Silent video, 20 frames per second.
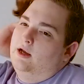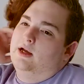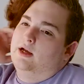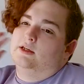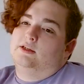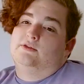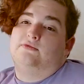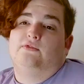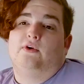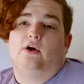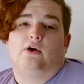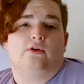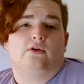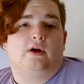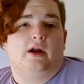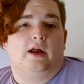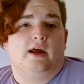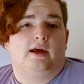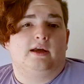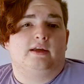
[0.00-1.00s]
As
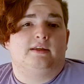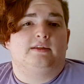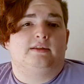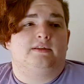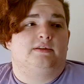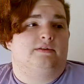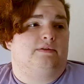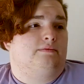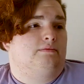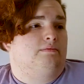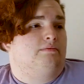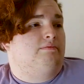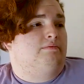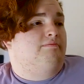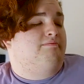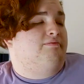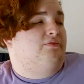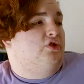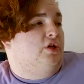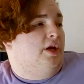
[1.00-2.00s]
far as
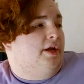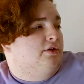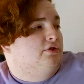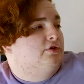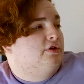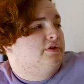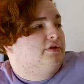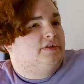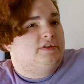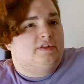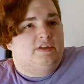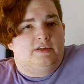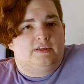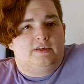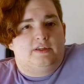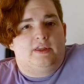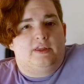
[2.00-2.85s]
changes since